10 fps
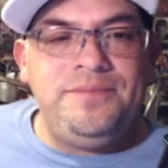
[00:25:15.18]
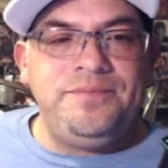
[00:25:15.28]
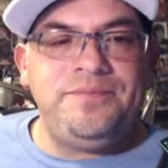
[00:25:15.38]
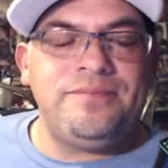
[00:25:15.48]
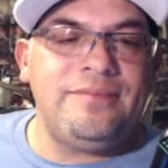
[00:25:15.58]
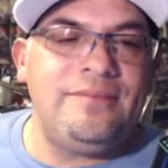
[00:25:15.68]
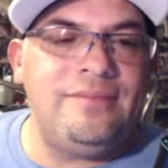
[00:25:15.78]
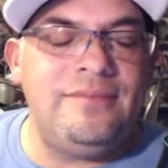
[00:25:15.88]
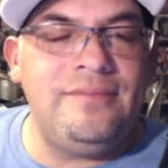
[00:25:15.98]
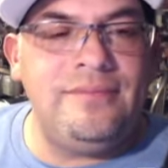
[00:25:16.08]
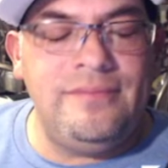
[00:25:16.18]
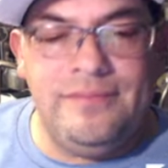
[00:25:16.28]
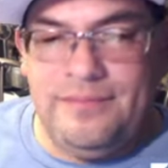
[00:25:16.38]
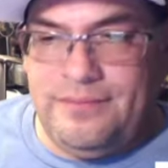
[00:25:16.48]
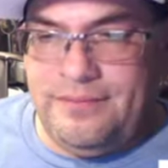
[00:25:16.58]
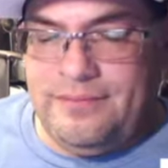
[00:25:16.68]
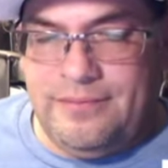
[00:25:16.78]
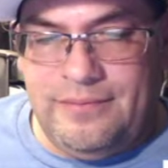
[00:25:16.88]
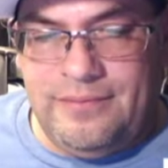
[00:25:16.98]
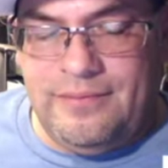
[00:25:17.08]
Normally, how long? I mean,
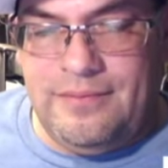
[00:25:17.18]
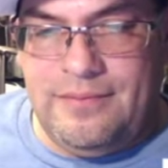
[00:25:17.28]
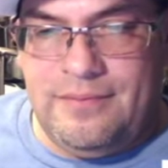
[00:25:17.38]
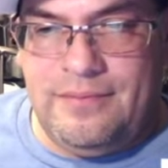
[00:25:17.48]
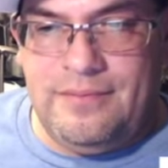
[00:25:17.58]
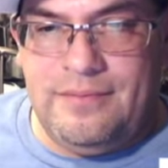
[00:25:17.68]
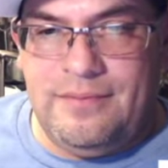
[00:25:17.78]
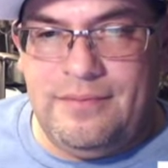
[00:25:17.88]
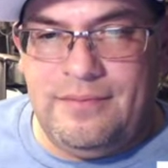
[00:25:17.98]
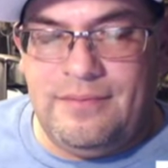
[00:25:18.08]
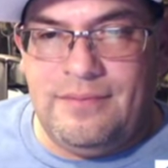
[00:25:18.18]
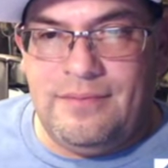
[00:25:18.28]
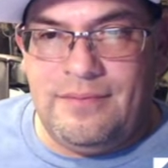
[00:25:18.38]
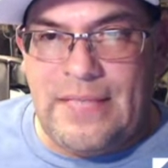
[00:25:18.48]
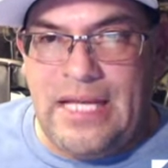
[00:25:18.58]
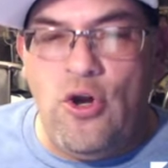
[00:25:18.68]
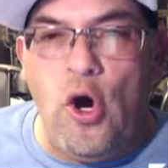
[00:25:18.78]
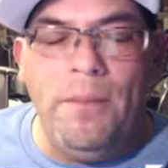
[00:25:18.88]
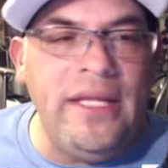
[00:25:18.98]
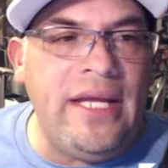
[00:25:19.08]
normally when you see a case like this, I mean, with
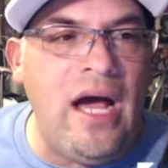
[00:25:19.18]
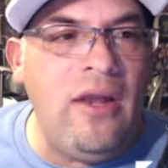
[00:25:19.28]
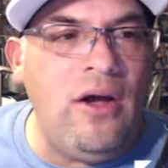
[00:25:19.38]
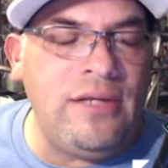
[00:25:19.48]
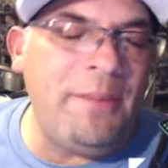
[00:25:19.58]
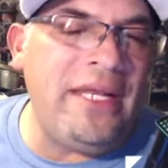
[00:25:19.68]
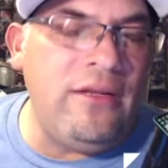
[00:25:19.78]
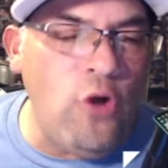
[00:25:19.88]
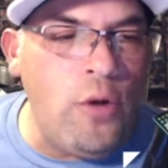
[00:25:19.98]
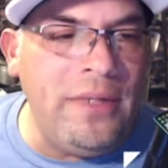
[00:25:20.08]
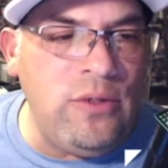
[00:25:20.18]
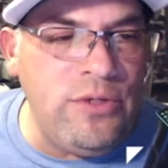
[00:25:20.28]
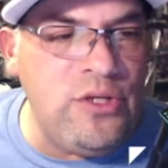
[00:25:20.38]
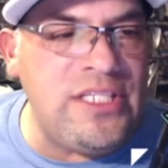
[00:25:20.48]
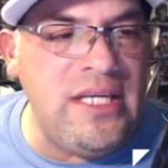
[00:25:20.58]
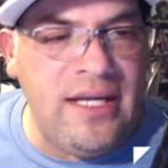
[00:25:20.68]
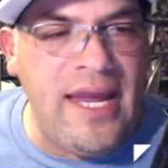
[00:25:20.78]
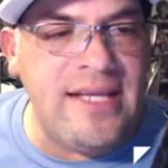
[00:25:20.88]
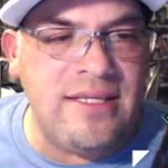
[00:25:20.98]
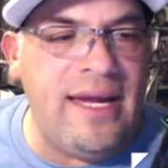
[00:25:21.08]
Mikey Garcia, it drew out what
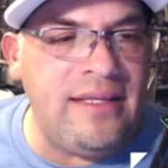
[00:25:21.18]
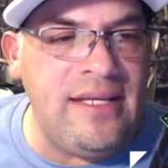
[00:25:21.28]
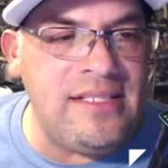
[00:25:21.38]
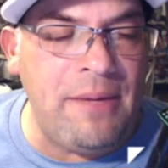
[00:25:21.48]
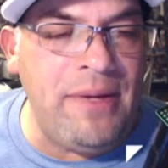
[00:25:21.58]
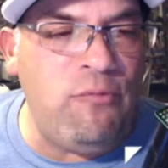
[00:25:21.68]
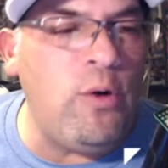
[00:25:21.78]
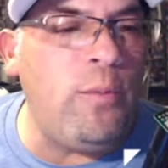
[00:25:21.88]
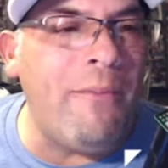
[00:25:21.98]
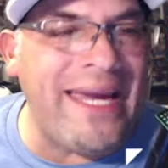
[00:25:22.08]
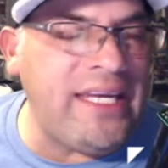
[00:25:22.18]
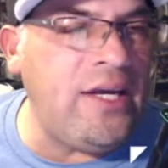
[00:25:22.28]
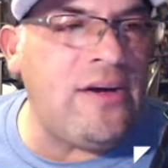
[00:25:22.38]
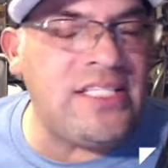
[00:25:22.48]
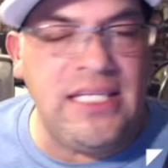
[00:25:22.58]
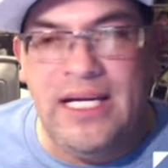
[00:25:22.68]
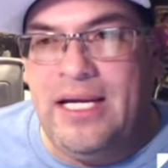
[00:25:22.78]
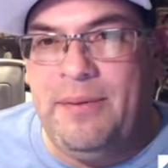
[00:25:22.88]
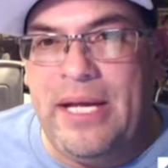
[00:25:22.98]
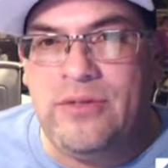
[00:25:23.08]
two years? I mean, could could we
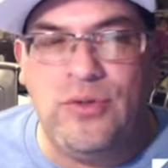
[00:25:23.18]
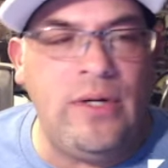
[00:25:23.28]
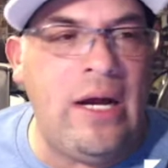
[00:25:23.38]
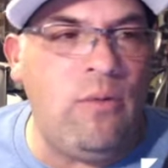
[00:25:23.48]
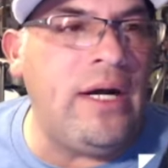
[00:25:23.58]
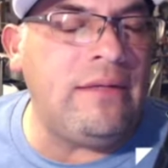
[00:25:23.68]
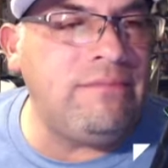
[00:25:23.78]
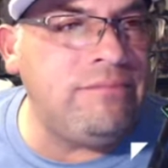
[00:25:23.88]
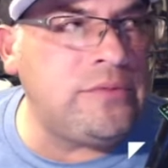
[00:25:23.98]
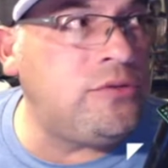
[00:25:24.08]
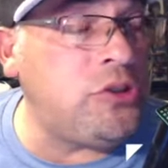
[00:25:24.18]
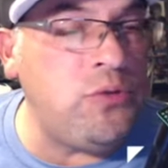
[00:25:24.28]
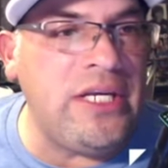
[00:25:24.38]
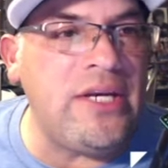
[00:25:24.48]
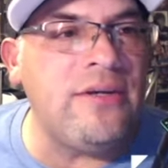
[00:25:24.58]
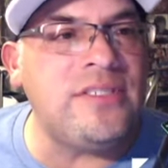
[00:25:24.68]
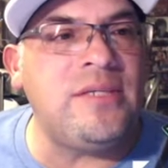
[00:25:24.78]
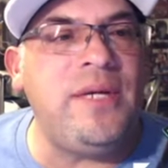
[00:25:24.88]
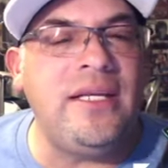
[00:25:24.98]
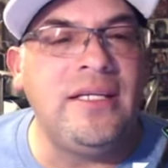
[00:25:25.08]
end up seeing this again, a two
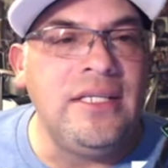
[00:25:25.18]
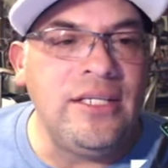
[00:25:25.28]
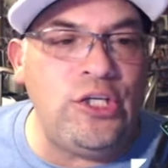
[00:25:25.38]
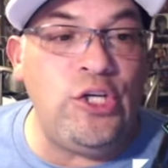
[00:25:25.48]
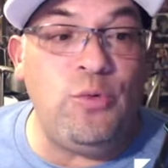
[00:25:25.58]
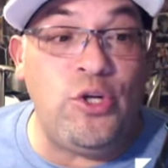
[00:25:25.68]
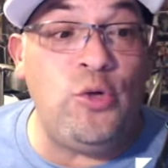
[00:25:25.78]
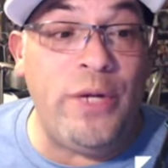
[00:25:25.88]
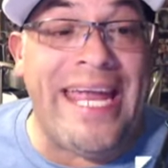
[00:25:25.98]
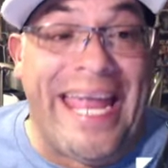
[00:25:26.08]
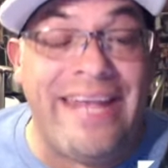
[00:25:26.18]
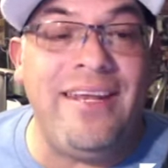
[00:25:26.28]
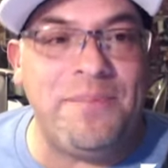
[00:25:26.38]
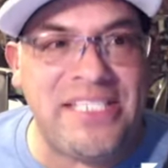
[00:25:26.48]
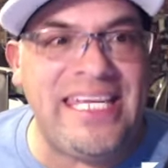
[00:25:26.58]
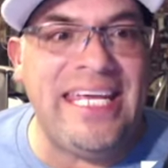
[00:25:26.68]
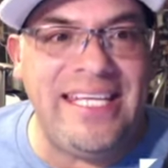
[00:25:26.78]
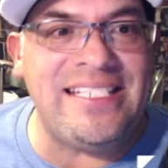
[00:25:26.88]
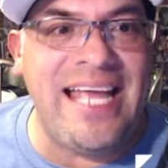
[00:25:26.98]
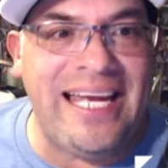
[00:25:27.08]
year uh, wait to
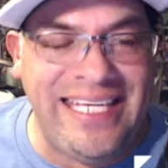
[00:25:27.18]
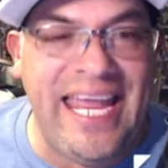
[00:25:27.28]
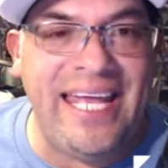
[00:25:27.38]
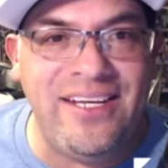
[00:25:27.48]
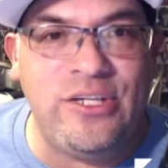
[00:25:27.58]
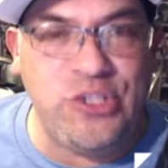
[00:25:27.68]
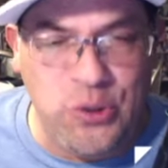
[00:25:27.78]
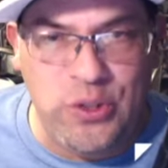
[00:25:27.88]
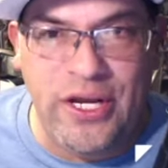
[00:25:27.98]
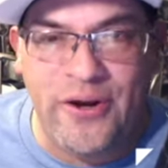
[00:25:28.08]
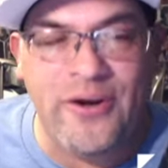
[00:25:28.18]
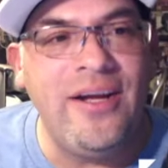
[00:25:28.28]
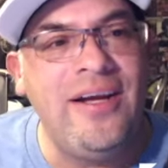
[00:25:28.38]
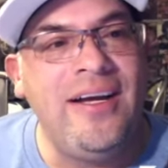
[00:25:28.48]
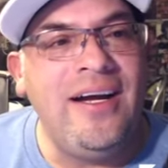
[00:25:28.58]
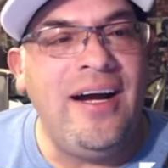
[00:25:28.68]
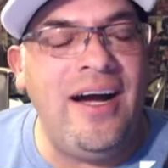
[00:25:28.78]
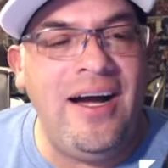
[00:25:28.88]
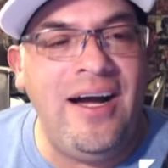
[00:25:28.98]
see Canelo get back into the ring? Do you think?